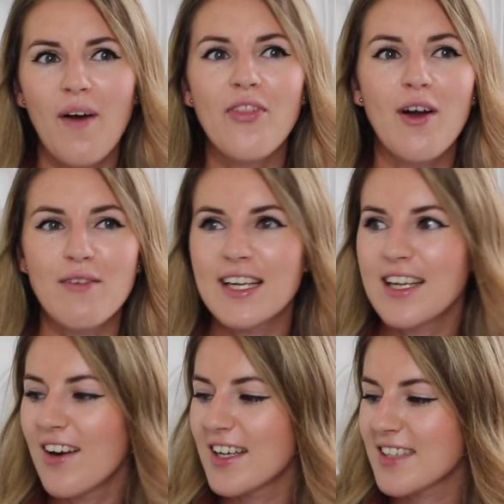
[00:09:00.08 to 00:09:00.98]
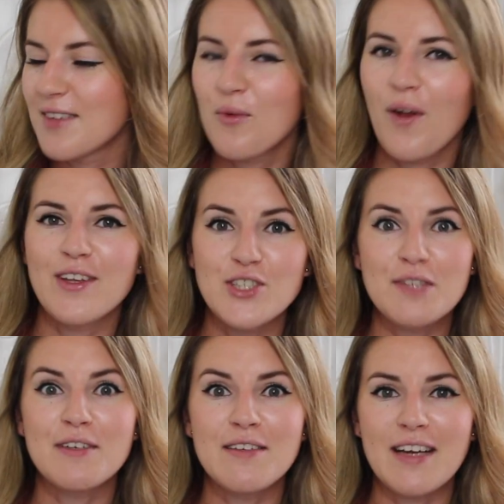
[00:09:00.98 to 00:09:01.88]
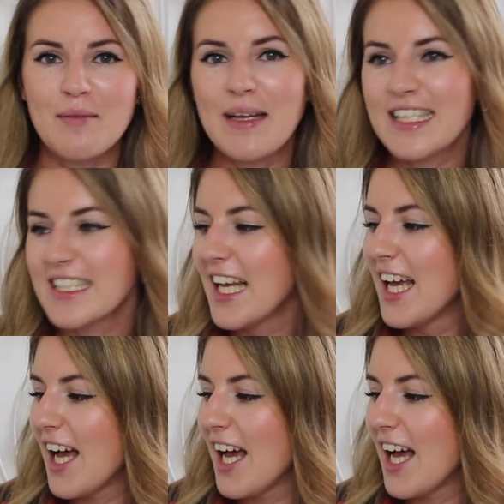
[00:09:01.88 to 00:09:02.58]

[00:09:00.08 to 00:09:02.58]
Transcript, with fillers: one that I really liked and one that she really recommended.